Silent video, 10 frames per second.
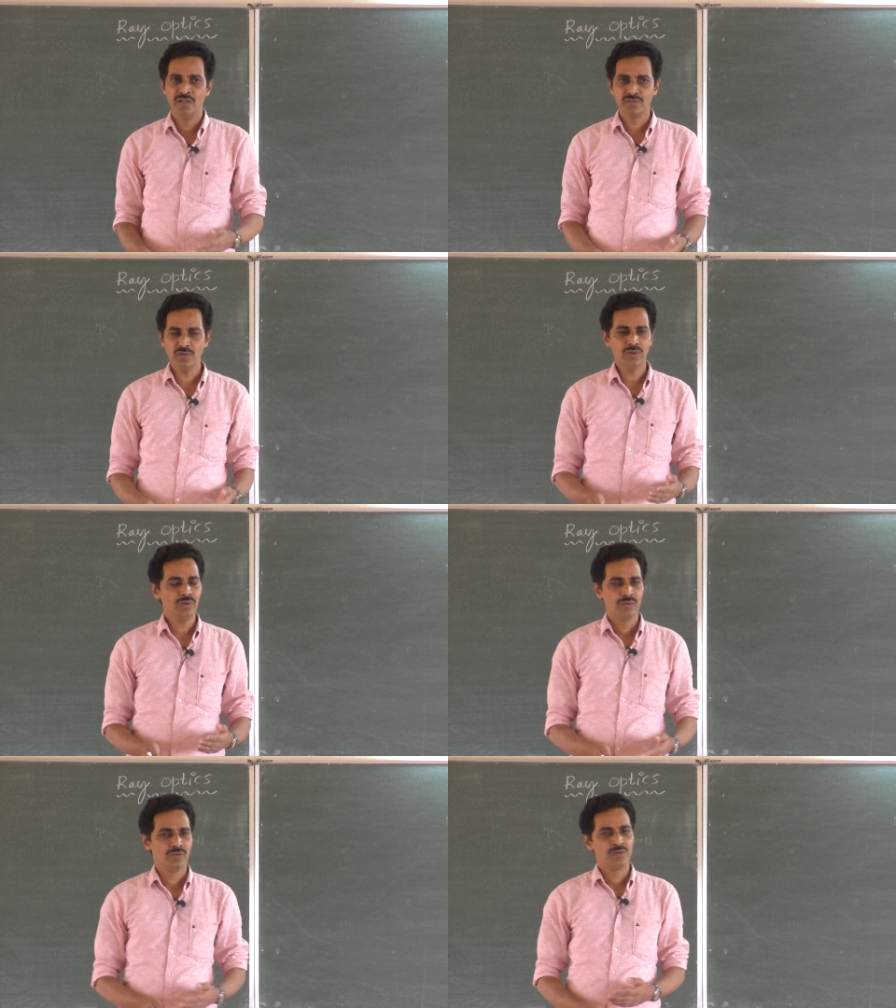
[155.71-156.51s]

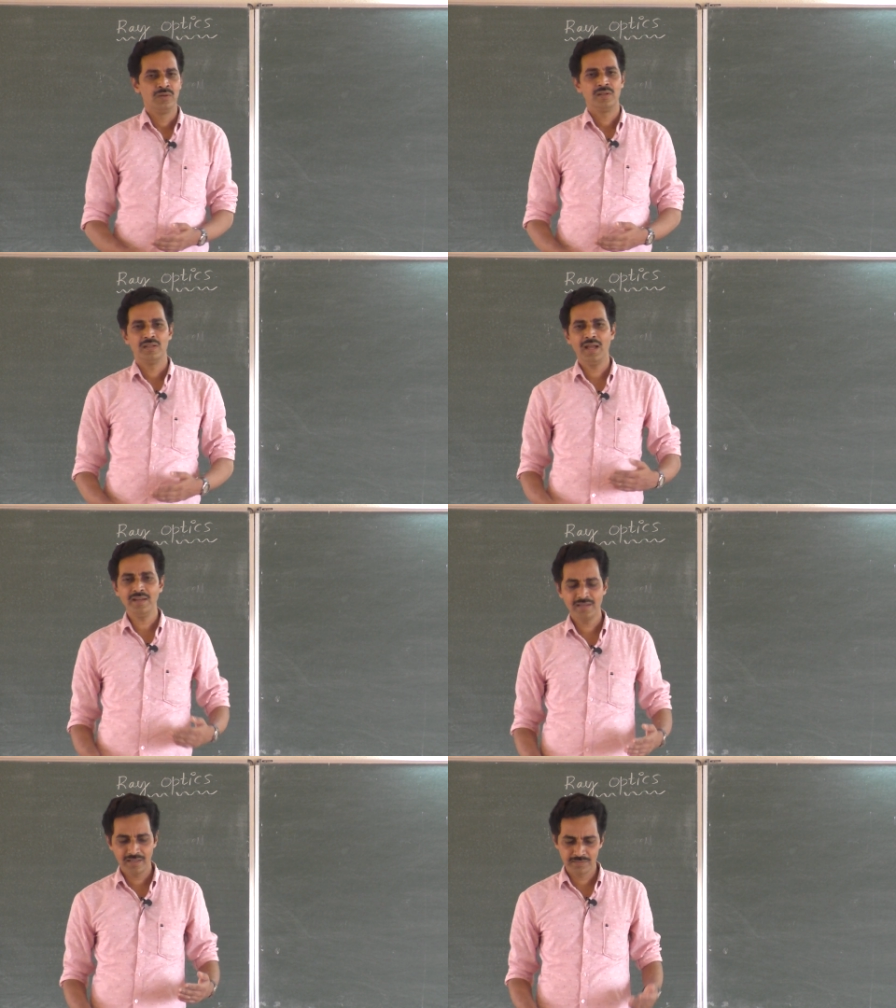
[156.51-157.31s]
So
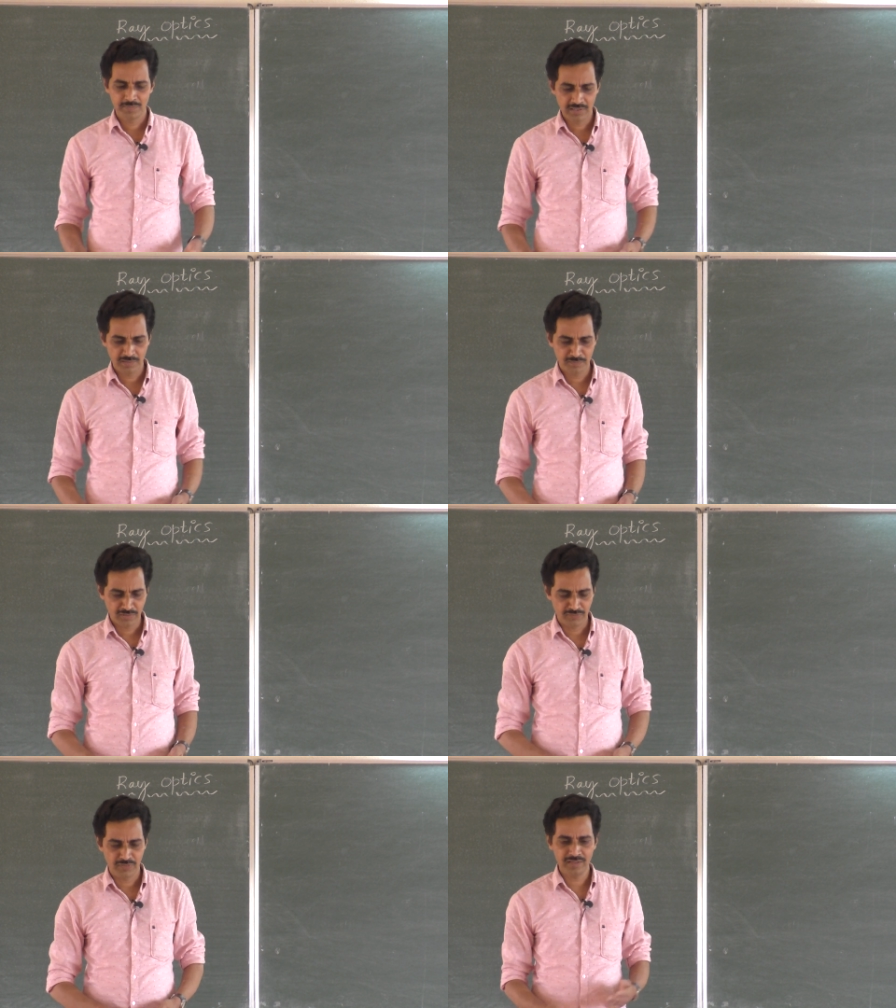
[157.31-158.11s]
light has become
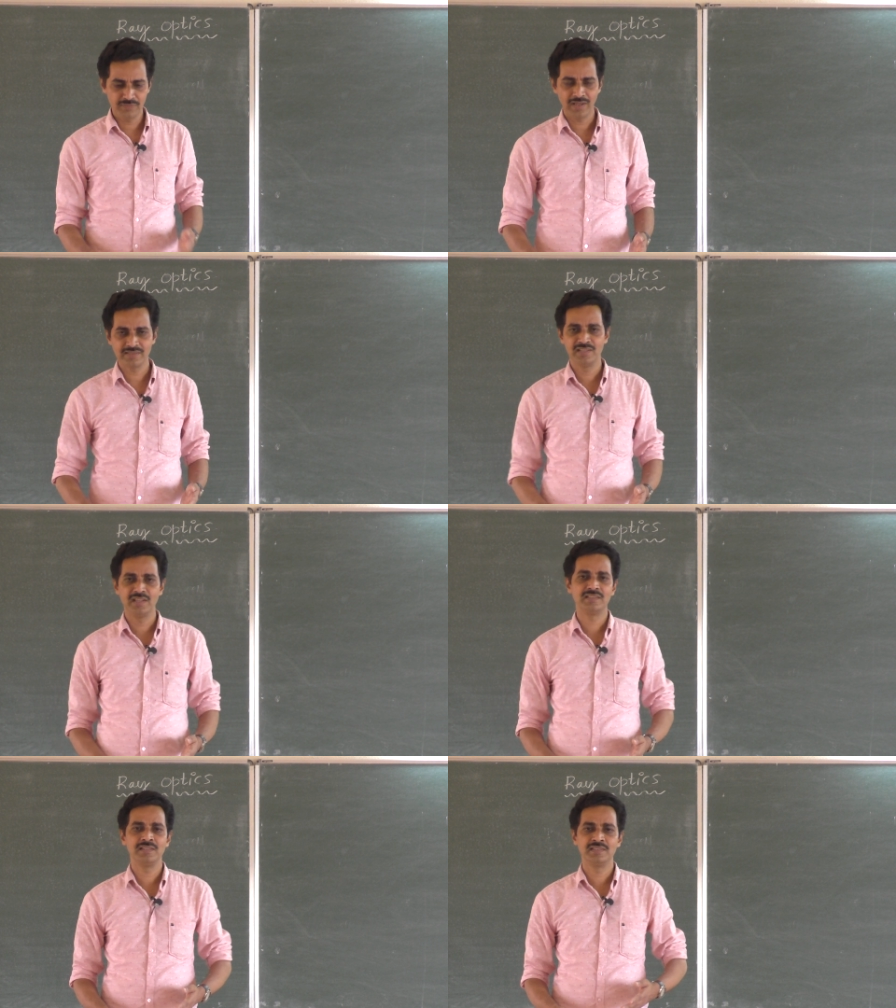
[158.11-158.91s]
a very
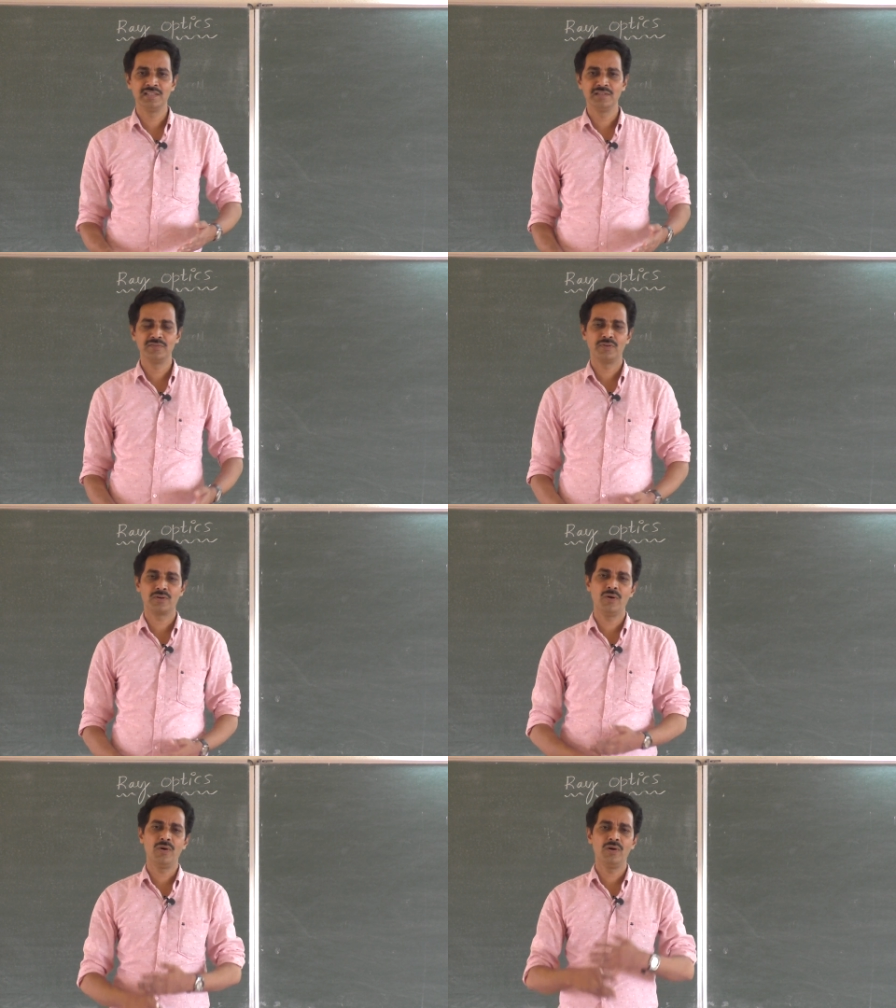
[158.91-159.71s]
fascinating thing for
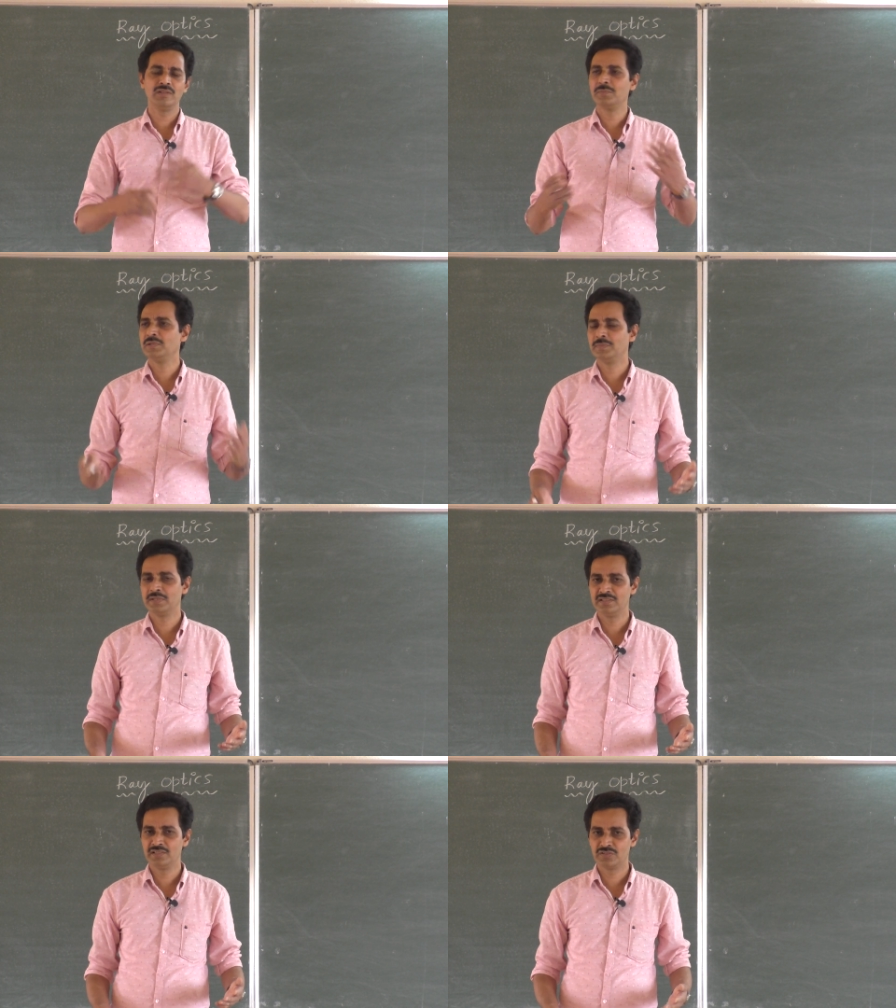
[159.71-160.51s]
all the people
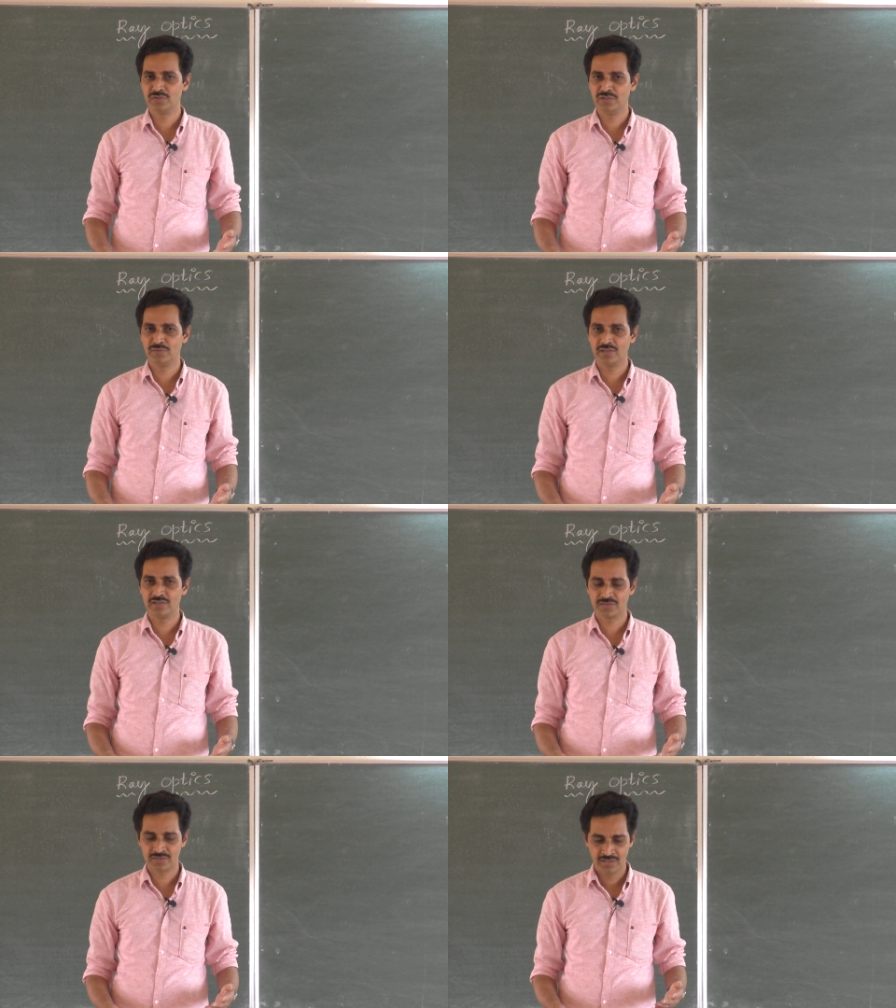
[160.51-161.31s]
in this
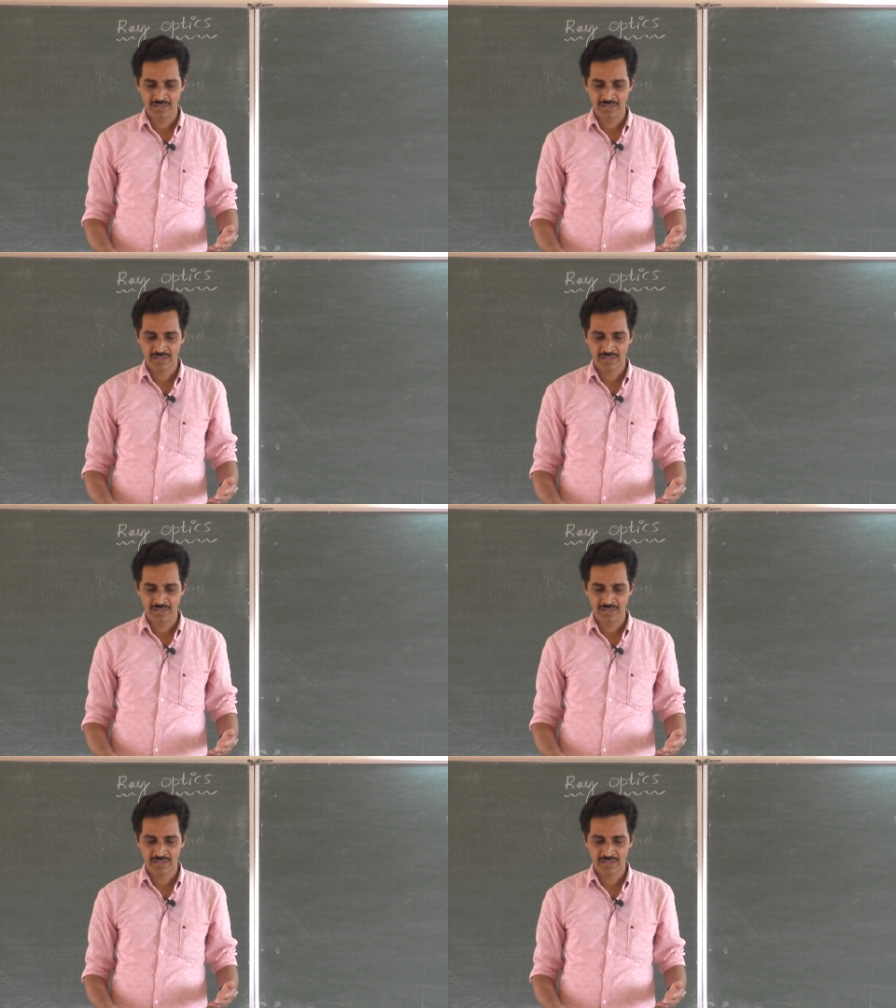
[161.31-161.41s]
universe